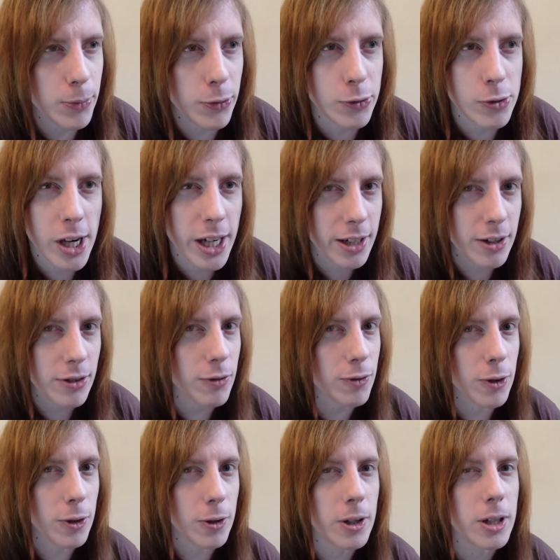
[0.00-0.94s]
strength
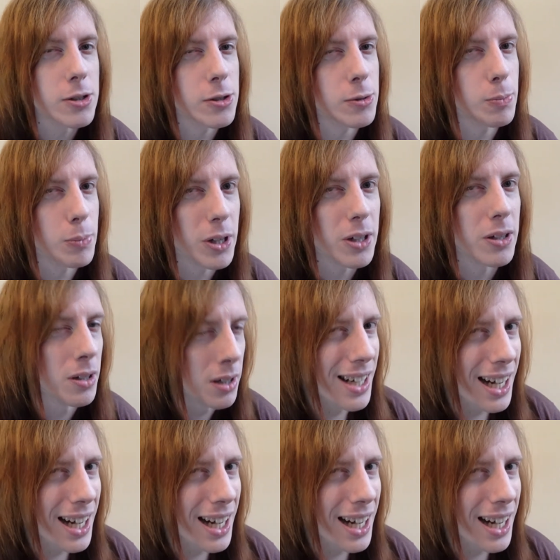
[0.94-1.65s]
for it, but